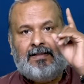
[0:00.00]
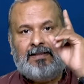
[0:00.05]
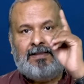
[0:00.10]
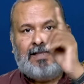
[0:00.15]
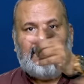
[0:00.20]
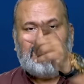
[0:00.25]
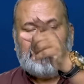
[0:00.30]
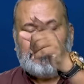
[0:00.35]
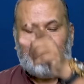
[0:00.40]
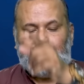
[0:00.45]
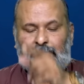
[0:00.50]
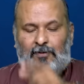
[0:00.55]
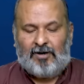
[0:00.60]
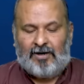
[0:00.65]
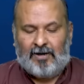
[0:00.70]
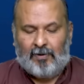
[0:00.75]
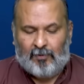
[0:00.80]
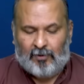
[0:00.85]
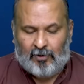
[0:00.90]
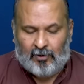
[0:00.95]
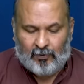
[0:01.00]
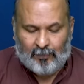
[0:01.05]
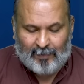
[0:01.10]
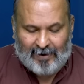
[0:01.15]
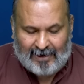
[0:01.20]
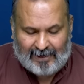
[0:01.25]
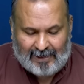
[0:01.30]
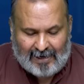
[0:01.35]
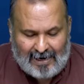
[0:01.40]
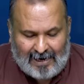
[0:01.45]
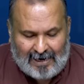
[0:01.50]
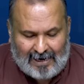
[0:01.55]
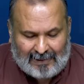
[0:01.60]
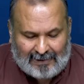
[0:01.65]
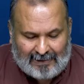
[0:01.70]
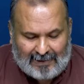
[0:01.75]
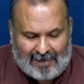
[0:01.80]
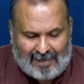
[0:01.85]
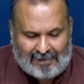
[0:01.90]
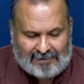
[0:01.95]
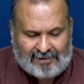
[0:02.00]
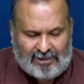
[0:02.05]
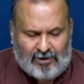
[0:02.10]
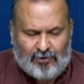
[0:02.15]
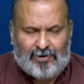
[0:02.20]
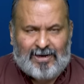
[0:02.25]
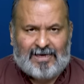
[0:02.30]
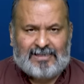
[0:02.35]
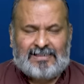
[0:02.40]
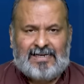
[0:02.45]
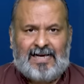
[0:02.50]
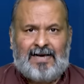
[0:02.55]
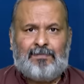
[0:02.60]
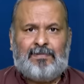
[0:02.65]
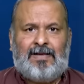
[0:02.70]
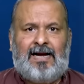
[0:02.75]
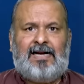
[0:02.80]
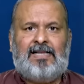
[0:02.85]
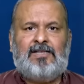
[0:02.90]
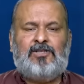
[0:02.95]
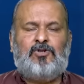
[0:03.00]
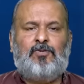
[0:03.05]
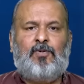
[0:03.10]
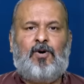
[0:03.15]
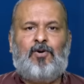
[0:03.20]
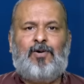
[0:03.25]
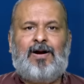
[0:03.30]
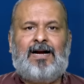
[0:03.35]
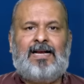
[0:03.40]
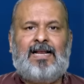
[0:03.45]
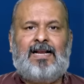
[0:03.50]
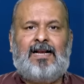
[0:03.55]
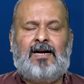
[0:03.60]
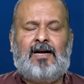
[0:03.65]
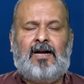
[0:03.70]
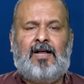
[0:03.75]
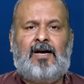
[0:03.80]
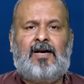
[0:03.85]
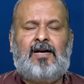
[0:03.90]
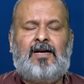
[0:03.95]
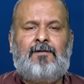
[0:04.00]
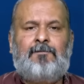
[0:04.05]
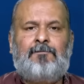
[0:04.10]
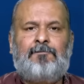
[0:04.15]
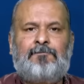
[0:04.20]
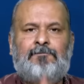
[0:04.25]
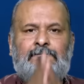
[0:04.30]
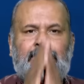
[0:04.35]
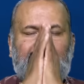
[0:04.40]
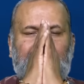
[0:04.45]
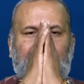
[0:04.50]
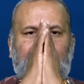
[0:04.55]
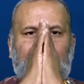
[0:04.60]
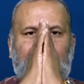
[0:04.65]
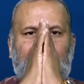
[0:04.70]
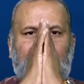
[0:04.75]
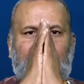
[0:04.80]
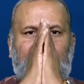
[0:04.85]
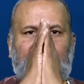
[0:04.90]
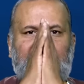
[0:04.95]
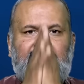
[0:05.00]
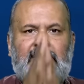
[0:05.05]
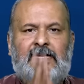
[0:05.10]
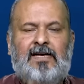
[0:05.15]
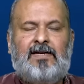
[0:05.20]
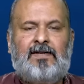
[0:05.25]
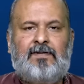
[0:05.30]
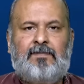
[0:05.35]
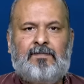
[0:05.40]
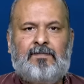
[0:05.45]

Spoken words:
That's the point I wanted to make. Till I see you next time, that is tomorrow at 10 o'clock. Namaskar.